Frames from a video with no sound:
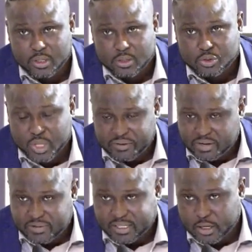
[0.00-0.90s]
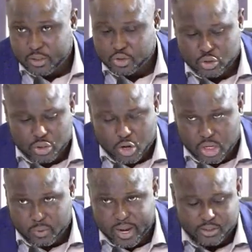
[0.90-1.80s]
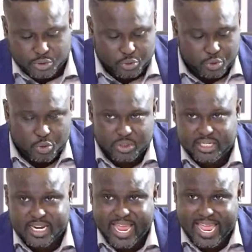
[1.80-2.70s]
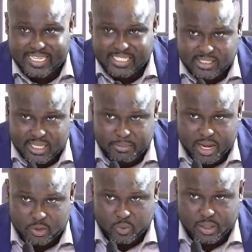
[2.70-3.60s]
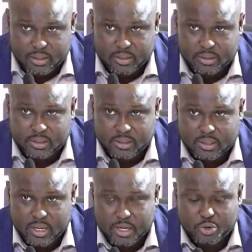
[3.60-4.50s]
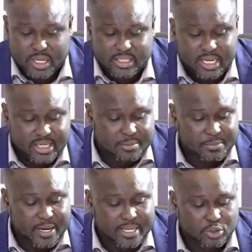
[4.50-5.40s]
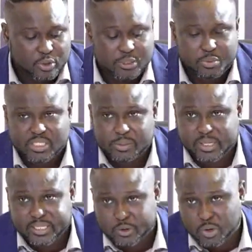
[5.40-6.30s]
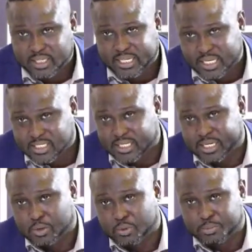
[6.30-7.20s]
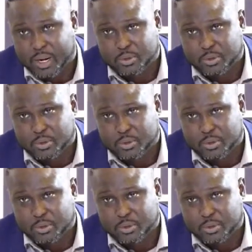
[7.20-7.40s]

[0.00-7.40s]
So even if they're telling you otherwise, you know that there exists a manual. And you can tell them that is your responsibility. It only tells that they don't probably know